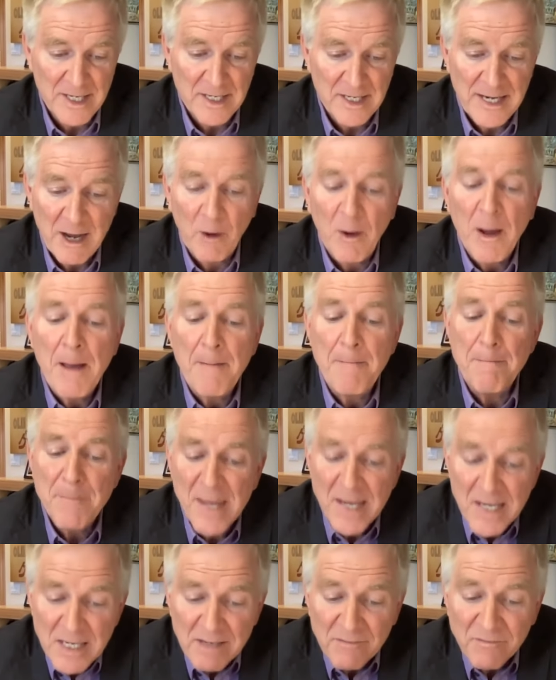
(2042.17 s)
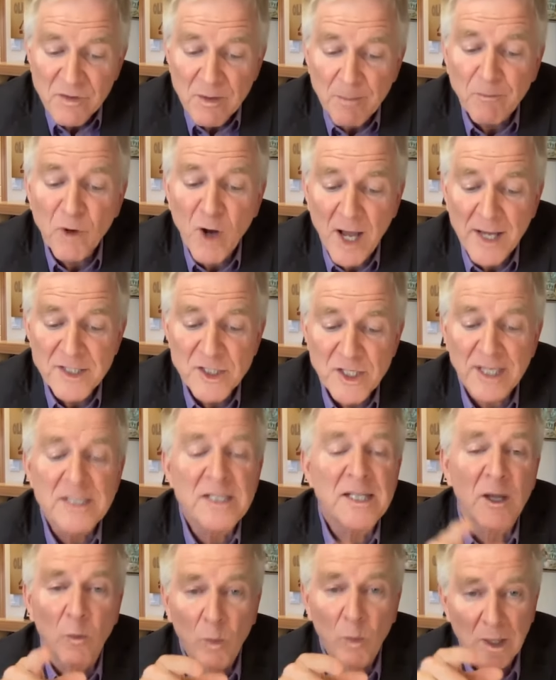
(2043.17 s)
Now, many of the projects
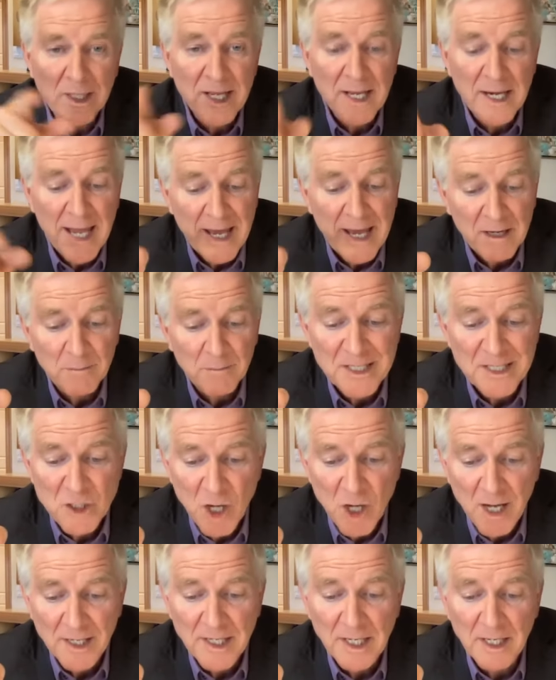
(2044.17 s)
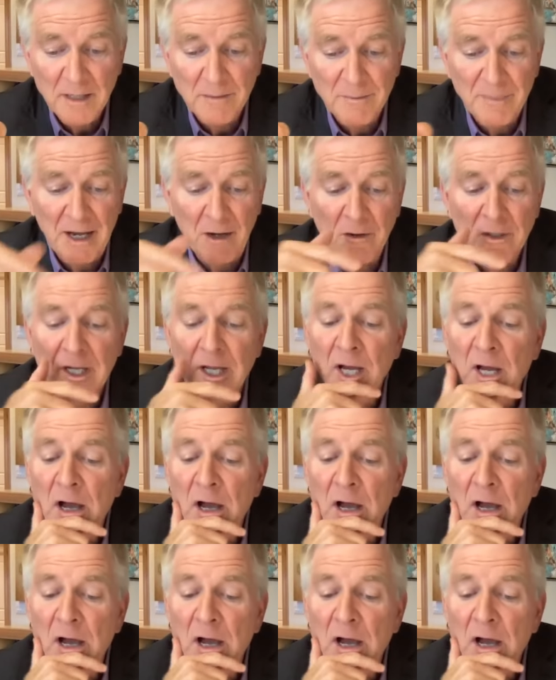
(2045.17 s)
that Willie and Anne talking about,